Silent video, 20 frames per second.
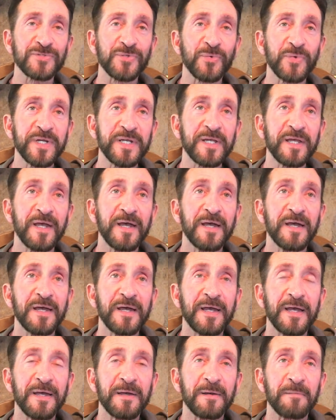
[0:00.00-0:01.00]
last week,
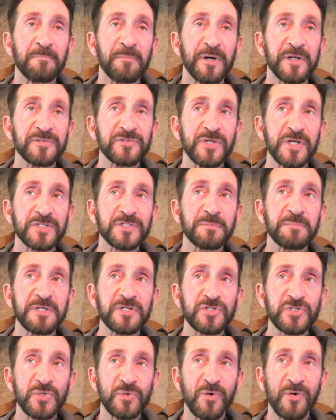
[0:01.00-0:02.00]
but just to
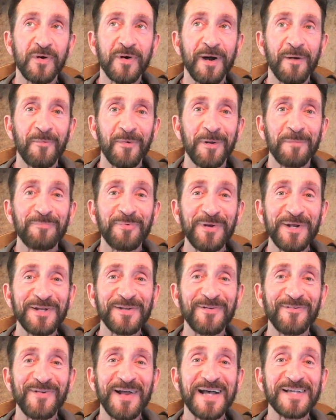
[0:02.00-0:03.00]
be sure, I want to put
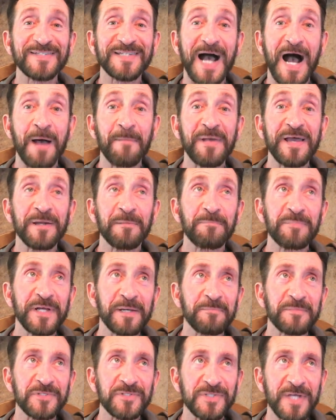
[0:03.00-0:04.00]
it to rest. I made a
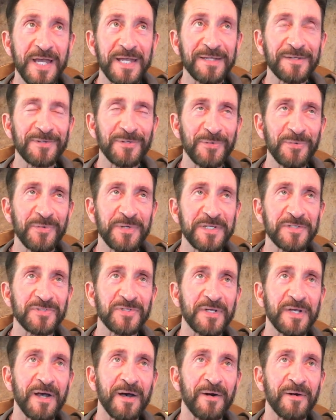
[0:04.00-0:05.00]
big mistake two
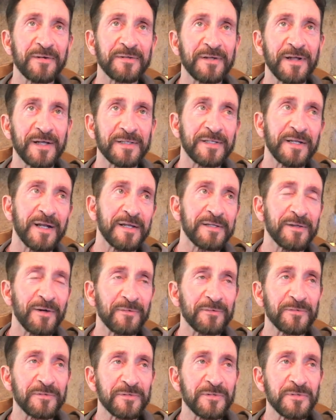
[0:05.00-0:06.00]
weeks ago. Not that I
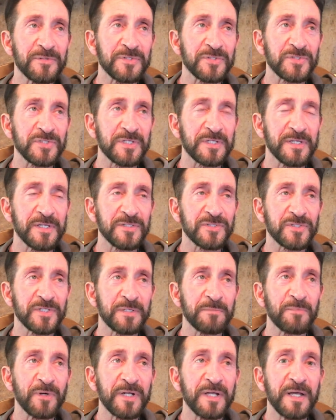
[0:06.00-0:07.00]
don't do this
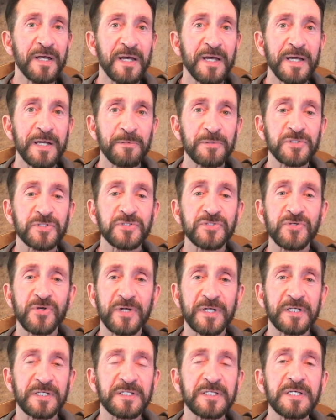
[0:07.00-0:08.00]
occasionally, but it was
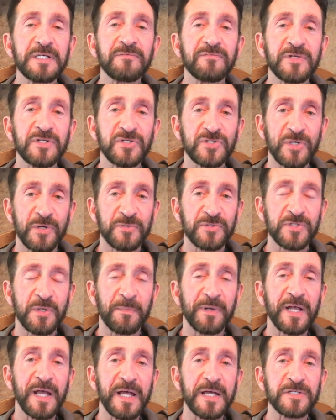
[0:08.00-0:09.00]
concerning a TV show.
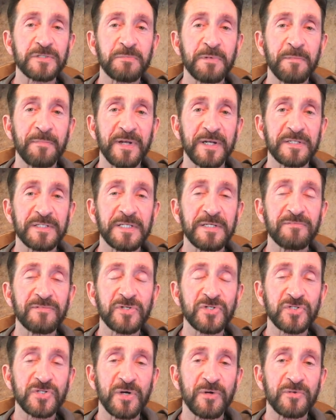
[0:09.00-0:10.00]
Somebody asked me about a
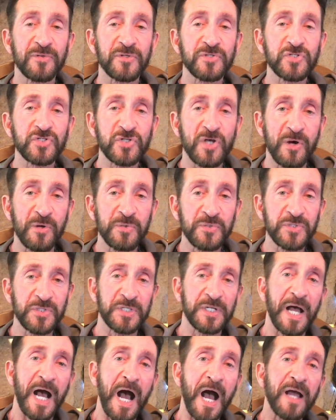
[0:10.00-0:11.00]
TV show, The
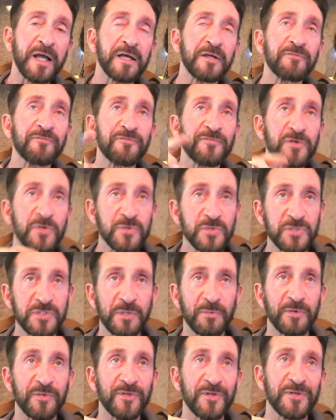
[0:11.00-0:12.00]
Chosen. I
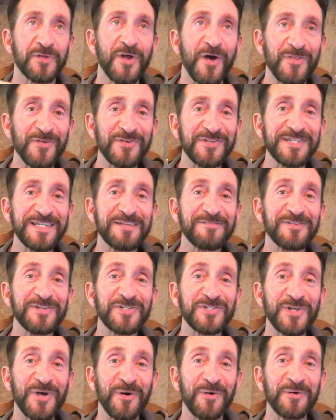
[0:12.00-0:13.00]
confused it with another
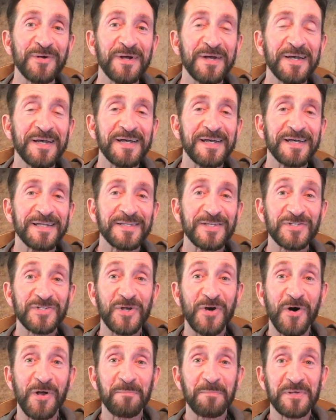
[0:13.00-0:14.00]
TV show
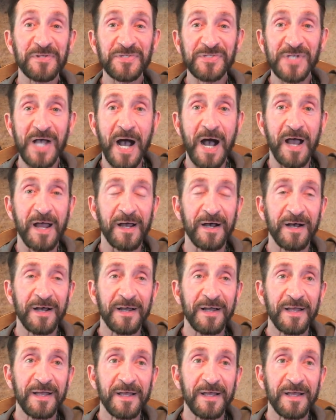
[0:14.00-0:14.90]
that's called Messiah.